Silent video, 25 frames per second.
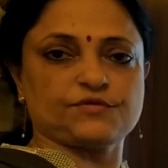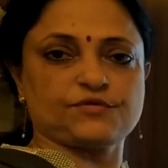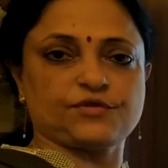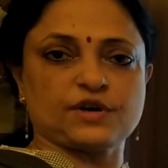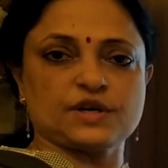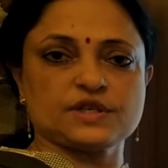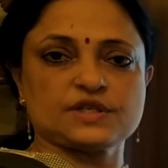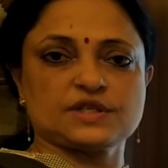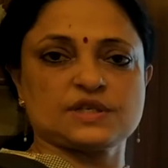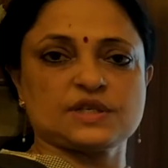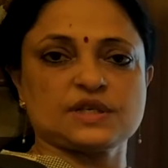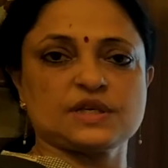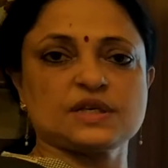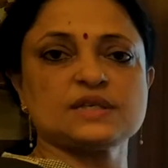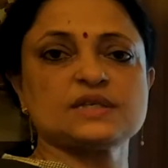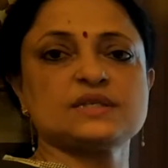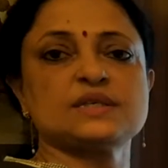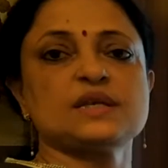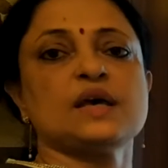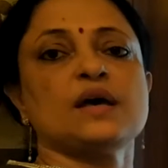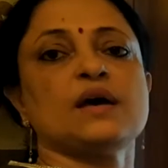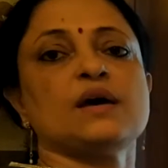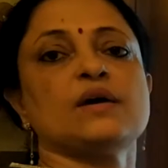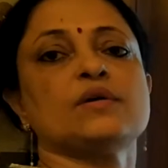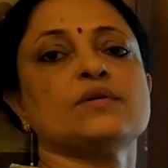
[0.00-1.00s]
First
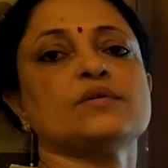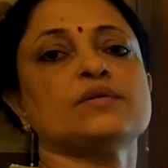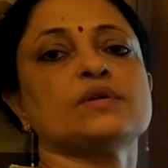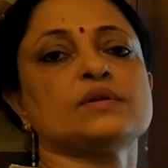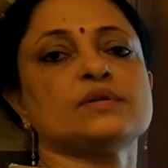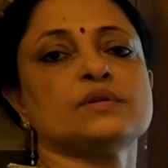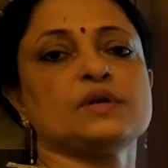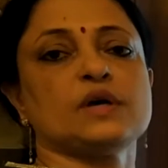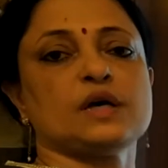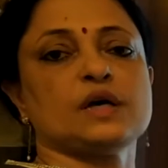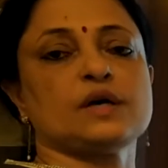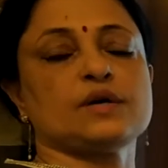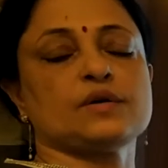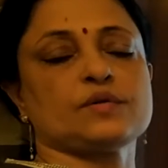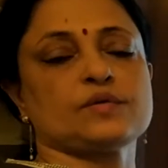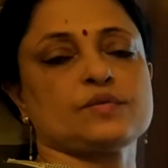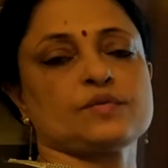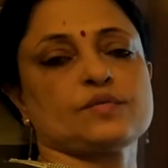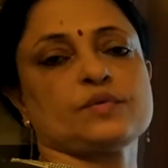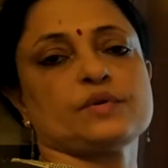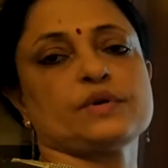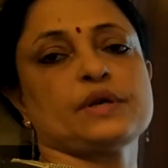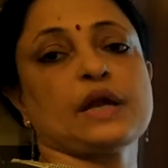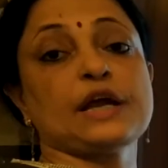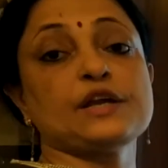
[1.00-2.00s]
is the
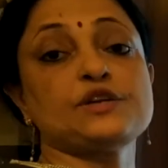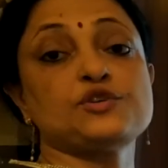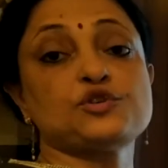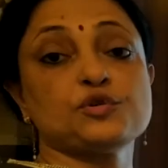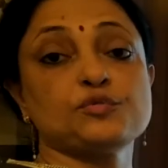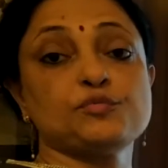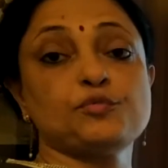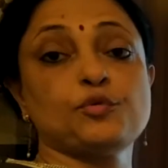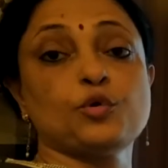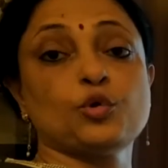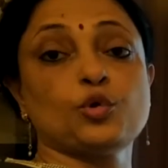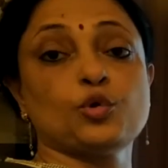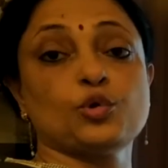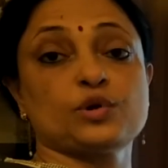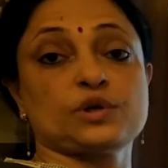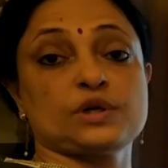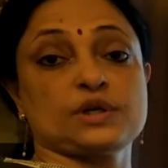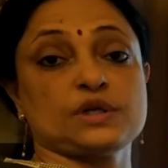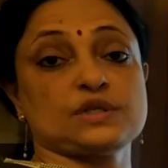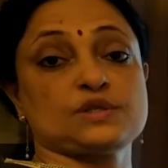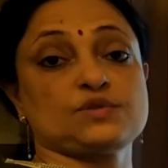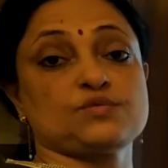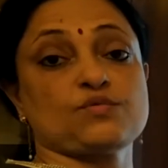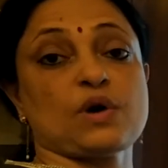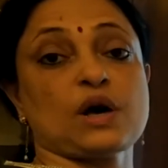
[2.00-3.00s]
right to vote
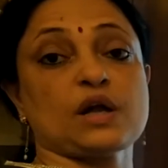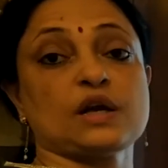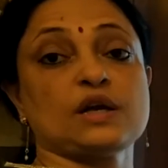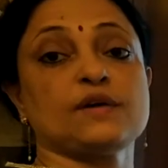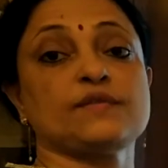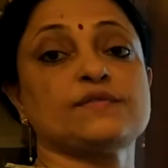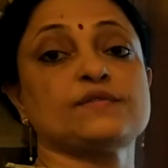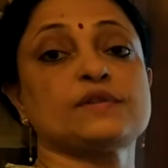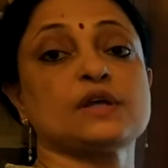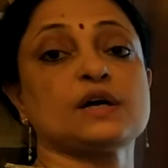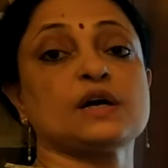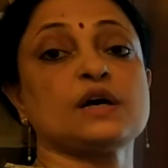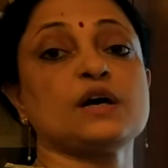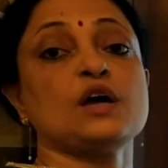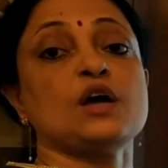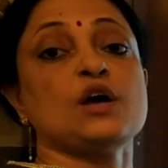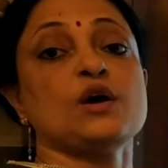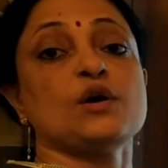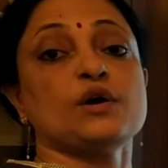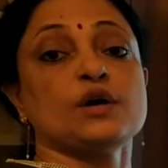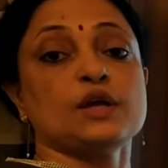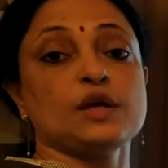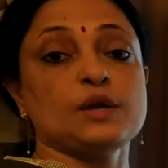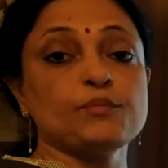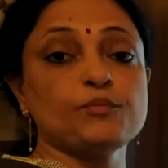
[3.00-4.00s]
is one of the
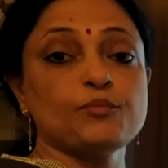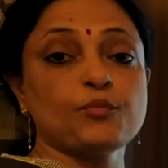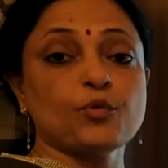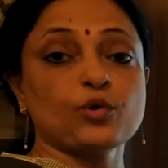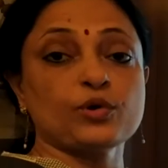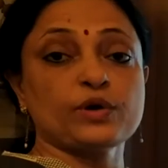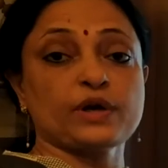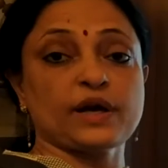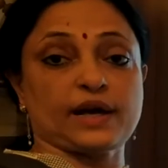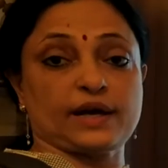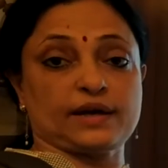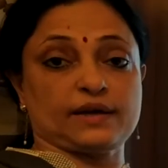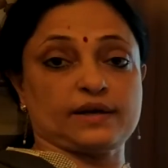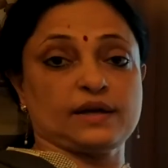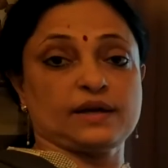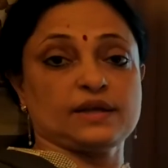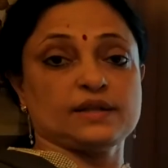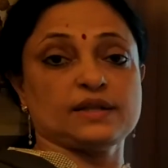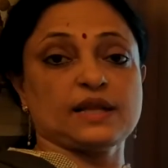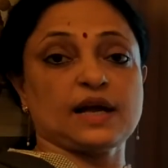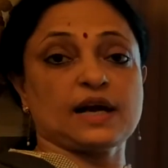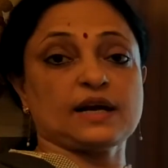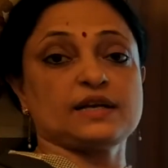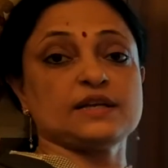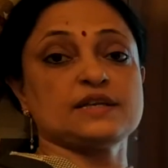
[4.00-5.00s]
important,
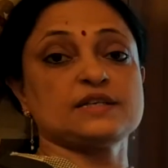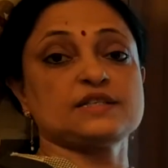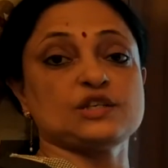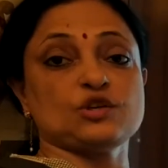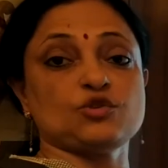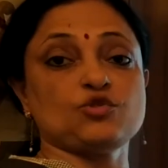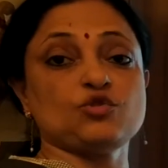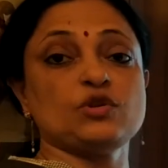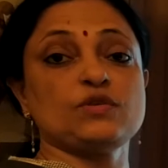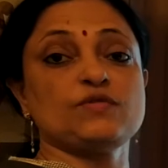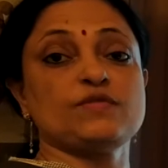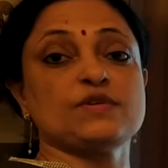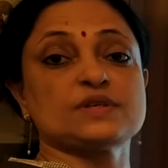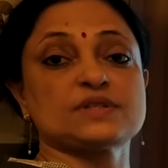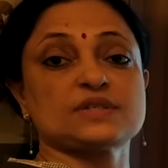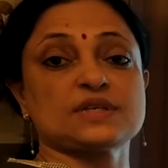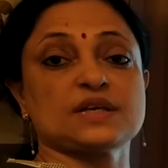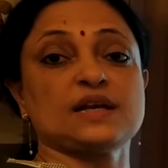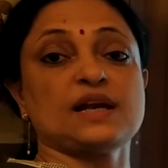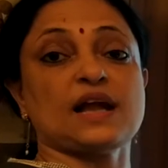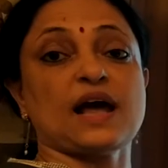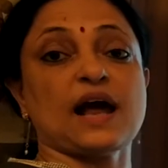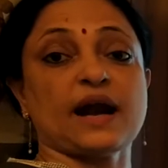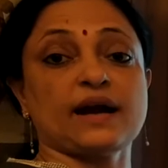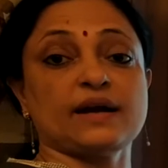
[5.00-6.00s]
that is
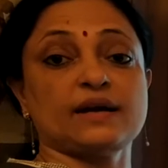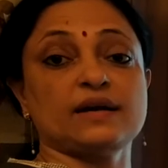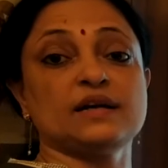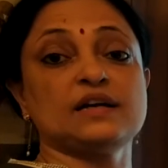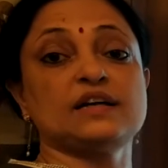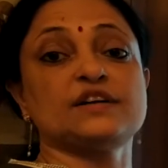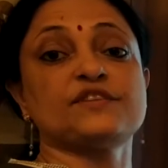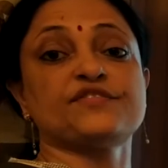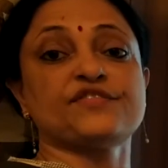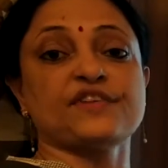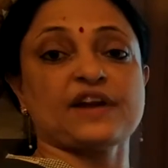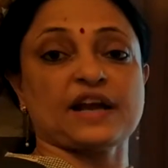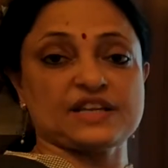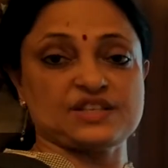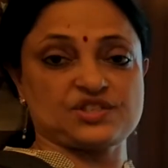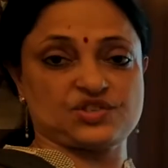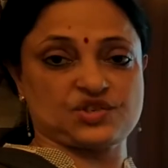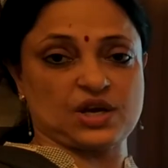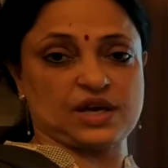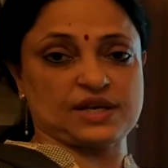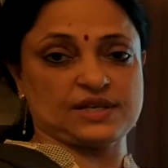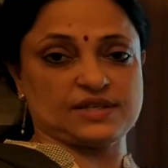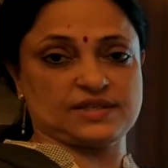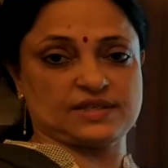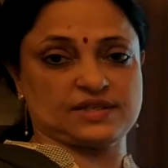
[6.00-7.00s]
universal adult
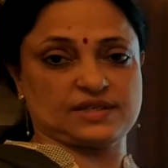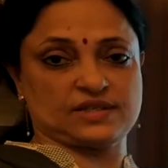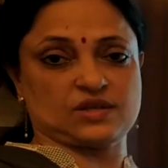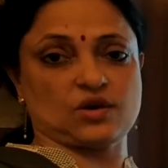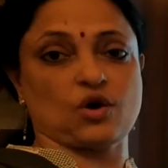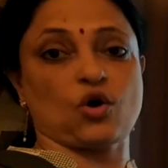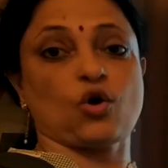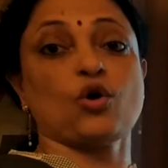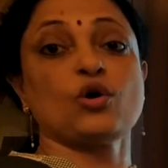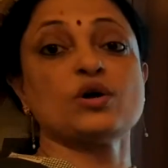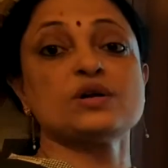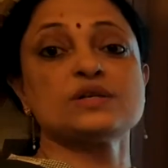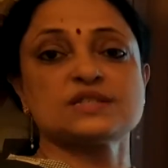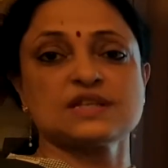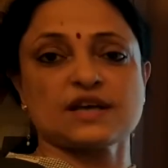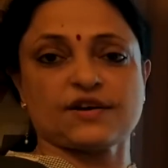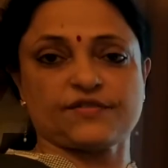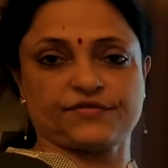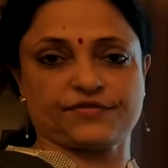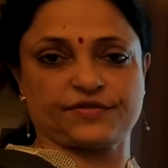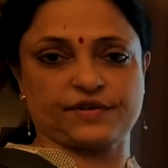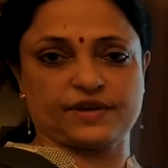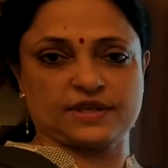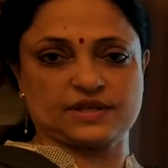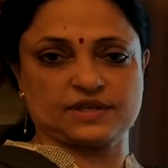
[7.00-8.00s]
franchise or
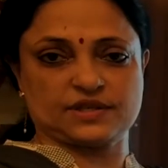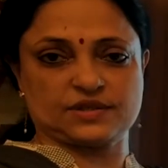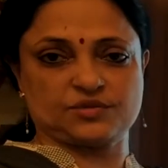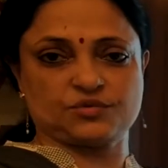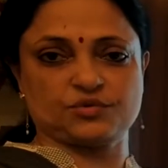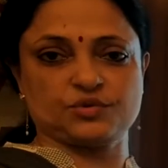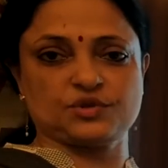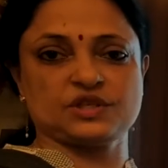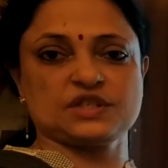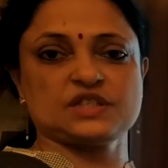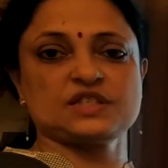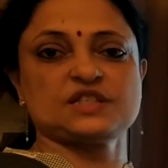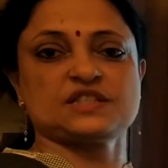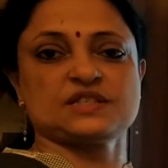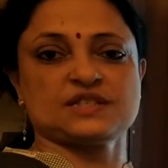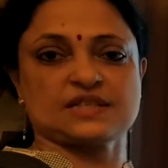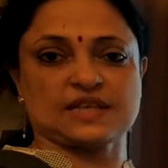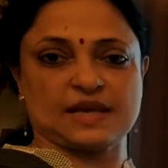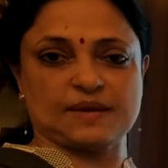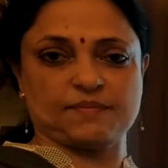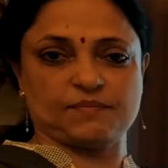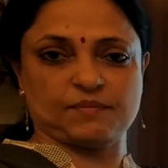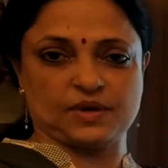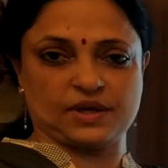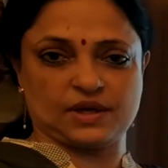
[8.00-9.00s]
suffrage, which is
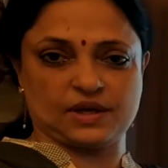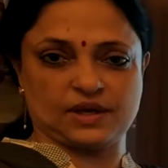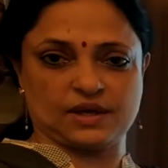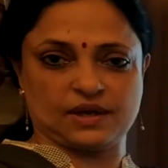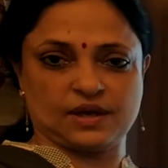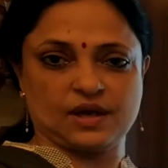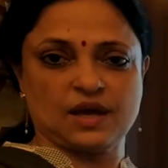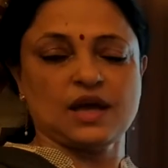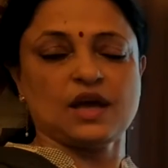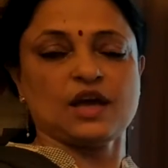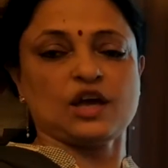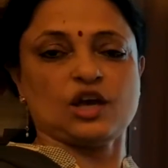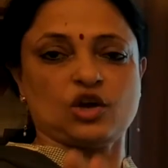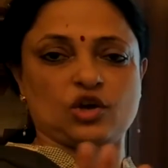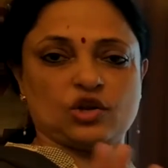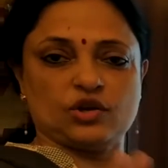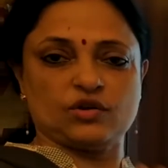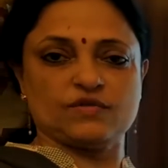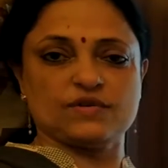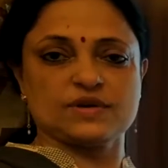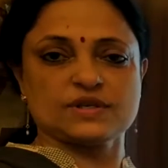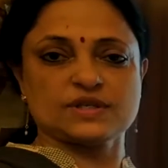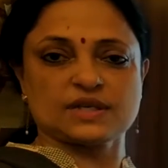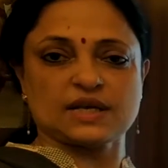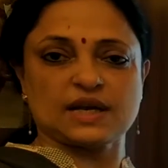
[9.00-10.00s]
same meaning.
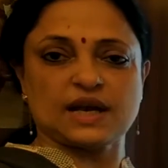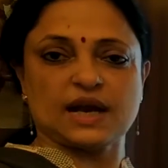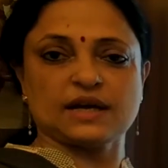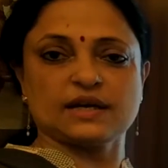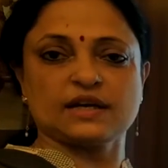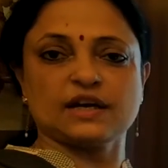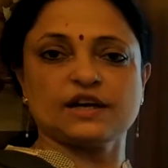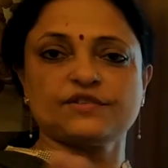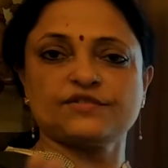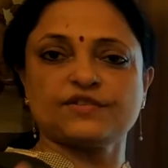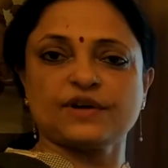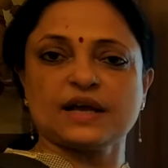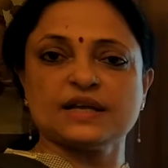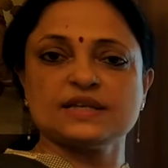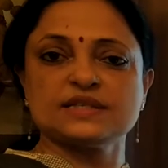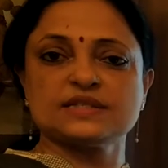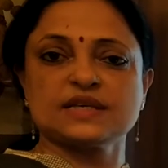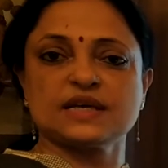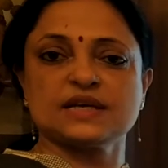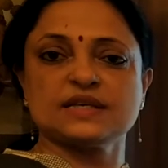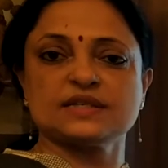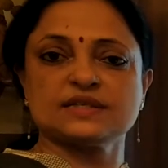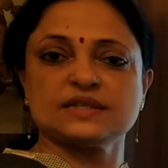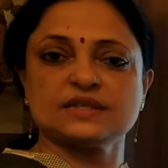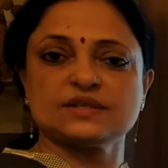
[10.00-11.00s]
Universal adult
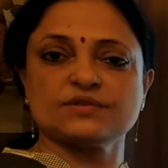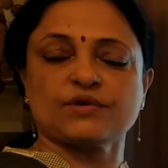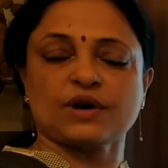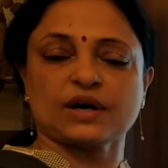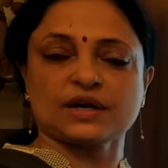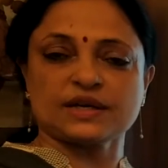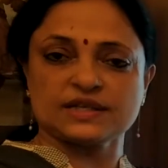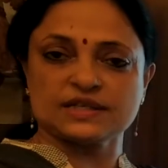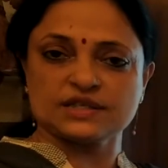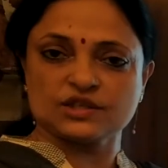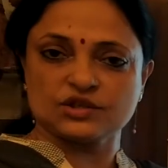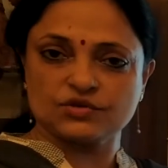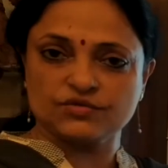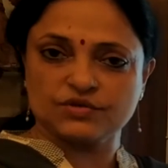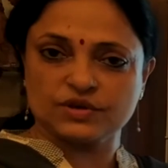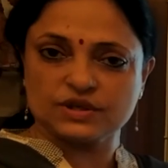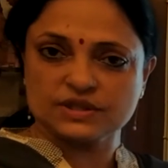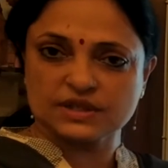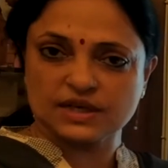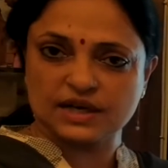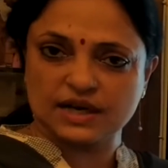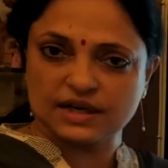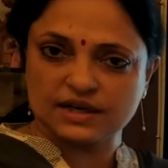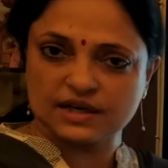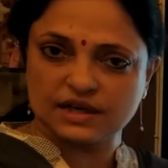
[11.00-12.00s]
franchise is, what is
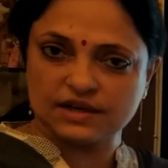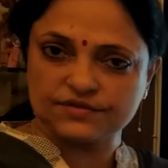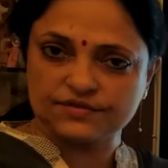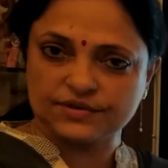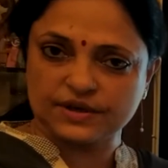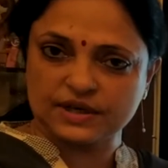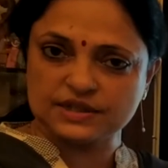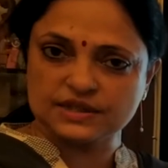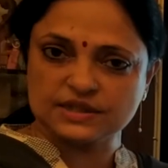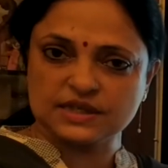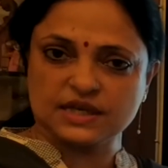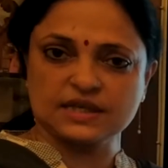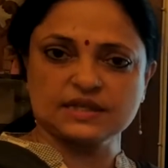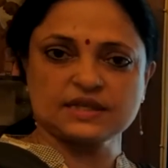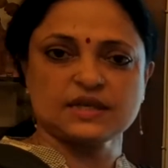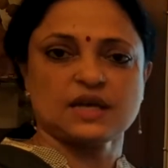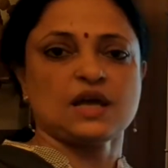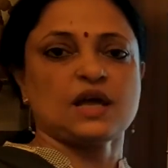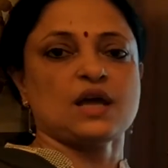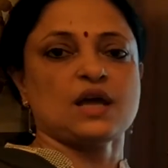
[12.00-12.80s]
universal adult franchise?